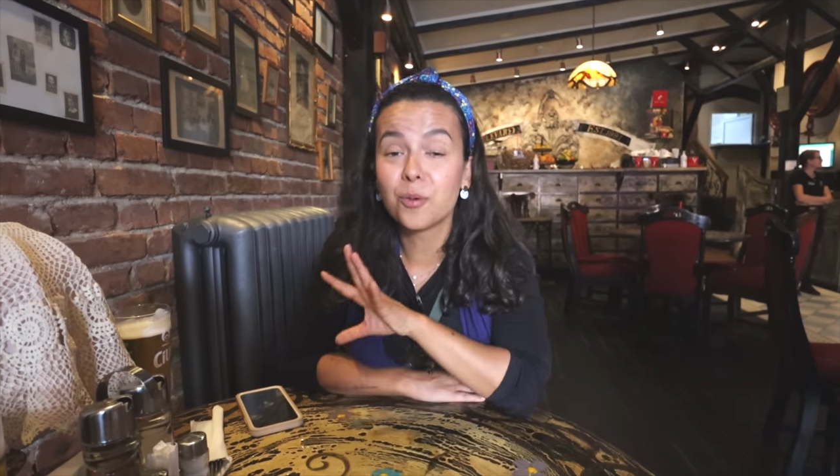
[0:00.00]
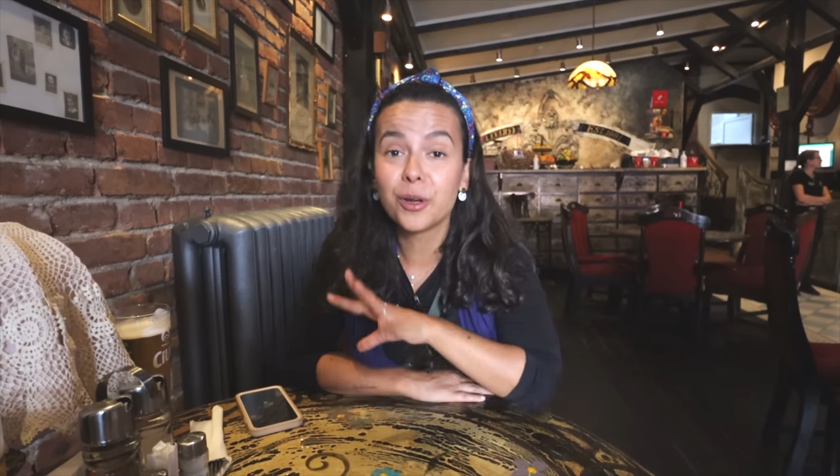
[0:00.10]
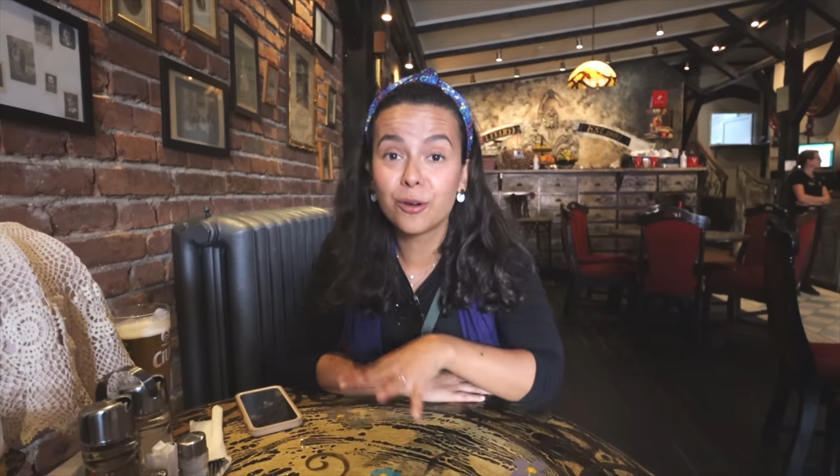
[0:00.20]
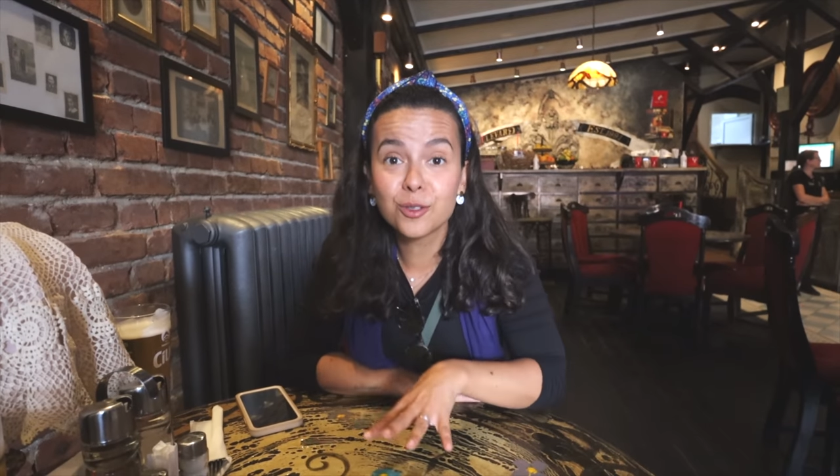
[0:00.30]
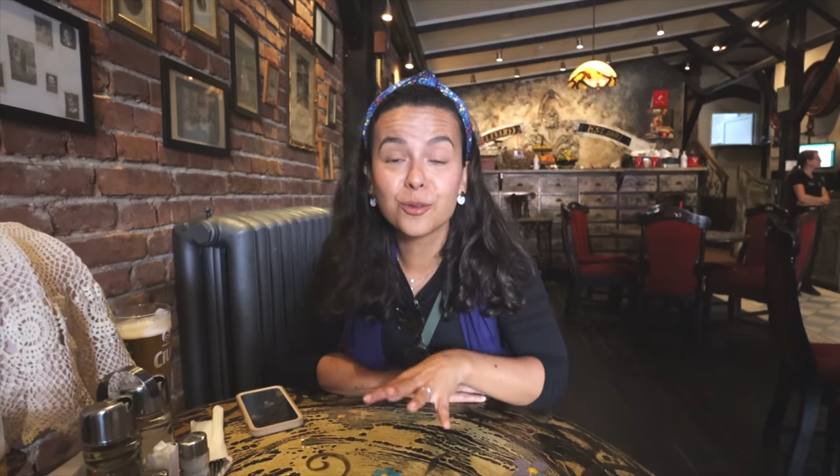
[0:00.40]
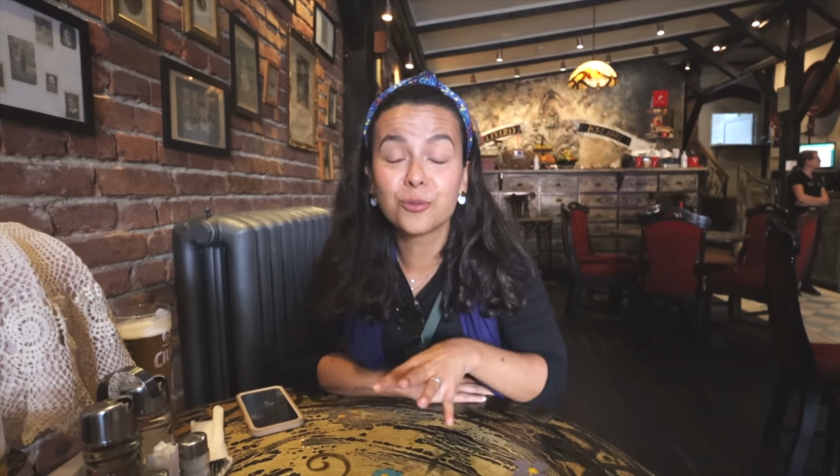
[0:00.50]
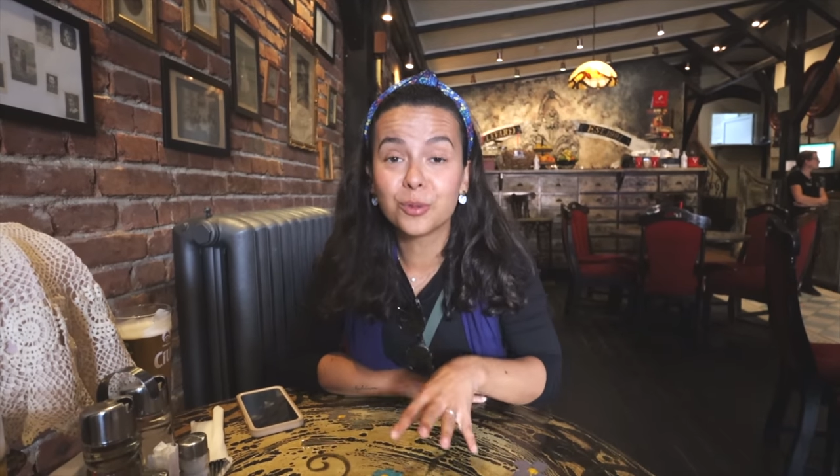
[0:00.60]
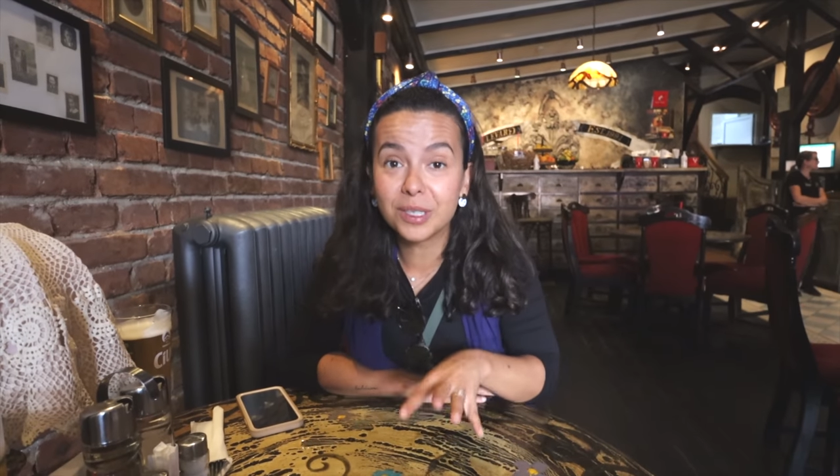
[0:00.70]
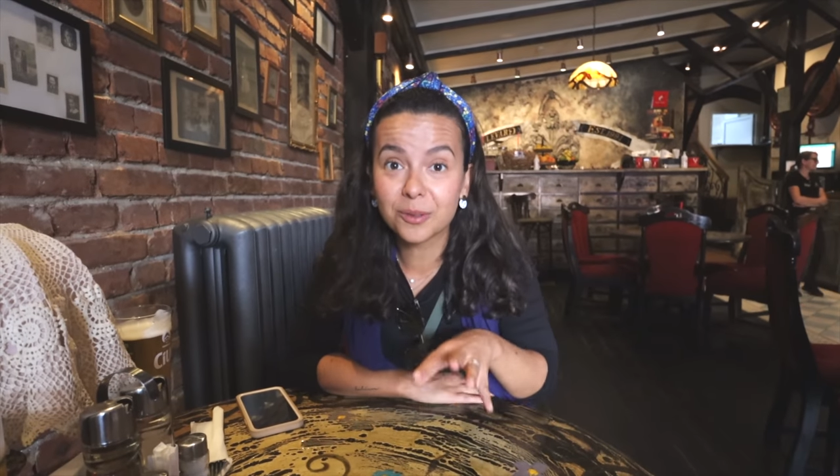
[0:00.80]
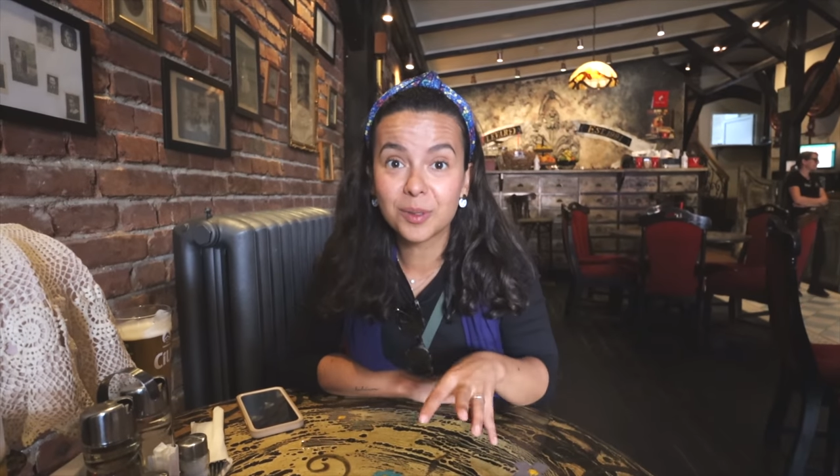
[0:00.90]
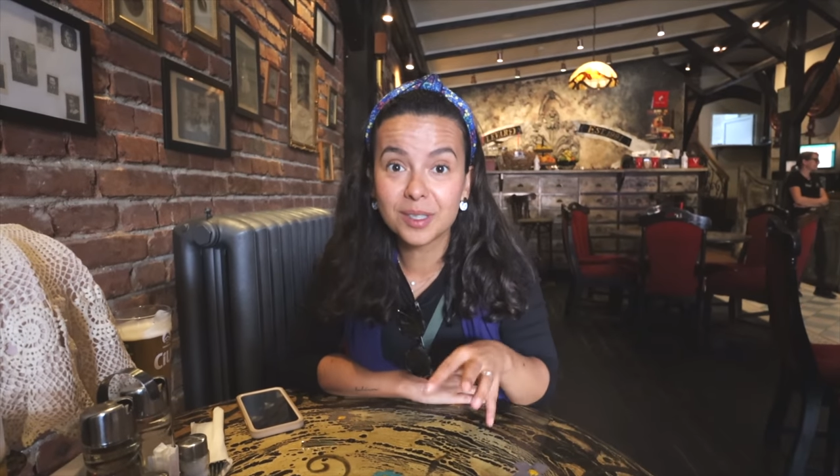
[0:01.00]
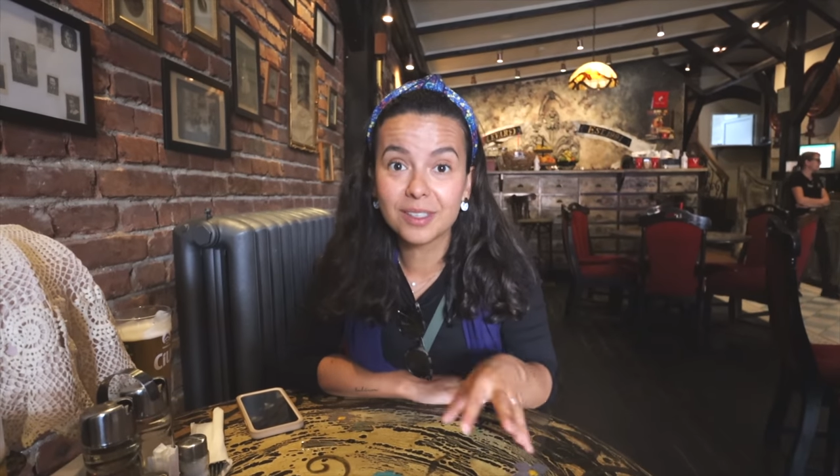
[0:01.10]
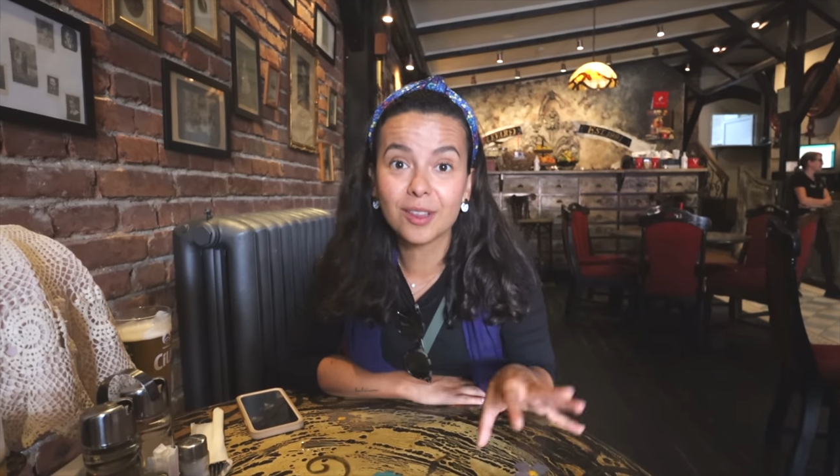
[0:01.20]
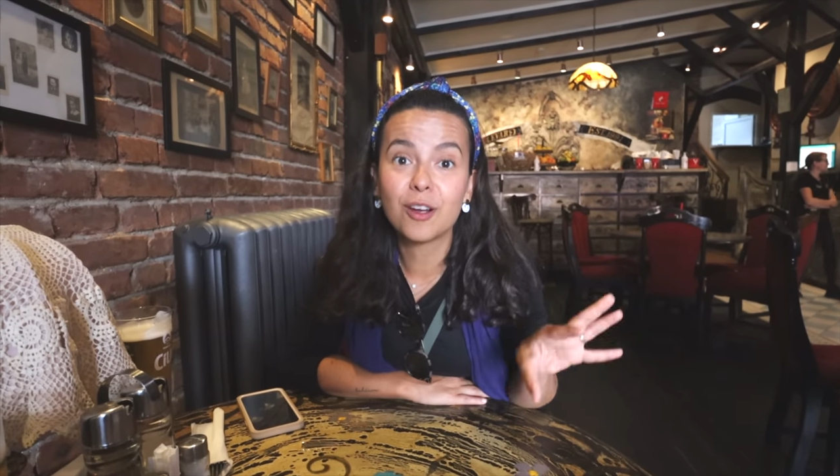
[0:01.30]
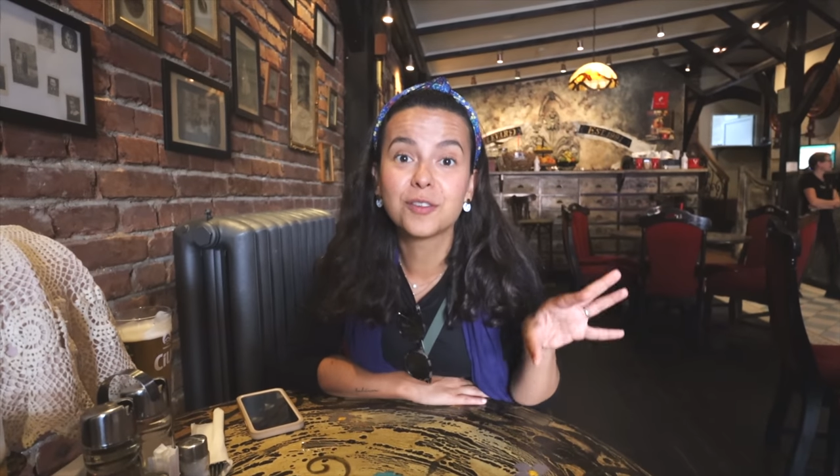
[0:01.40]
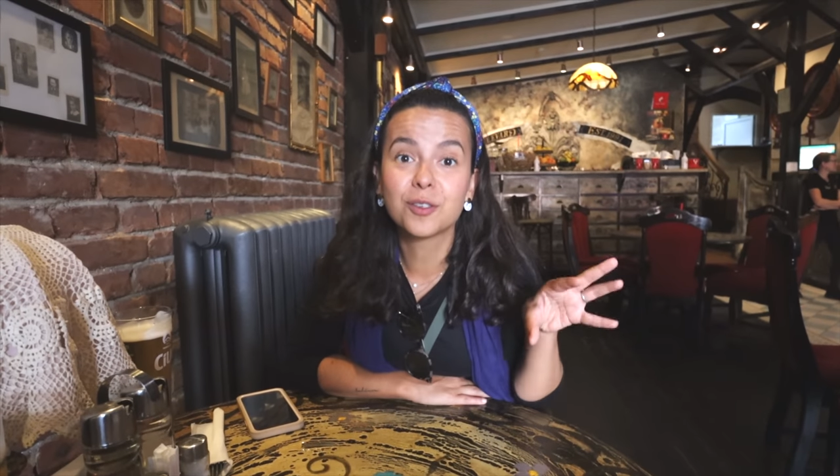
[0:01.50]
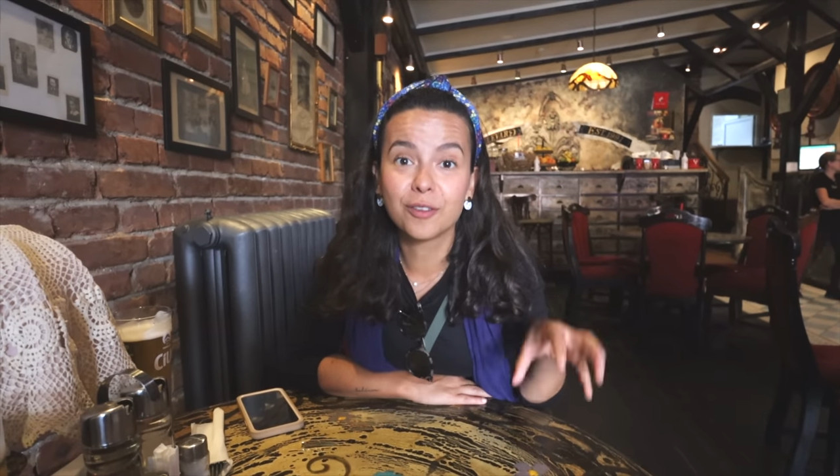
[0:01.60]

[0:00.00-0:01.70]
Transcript: We also really, really loved our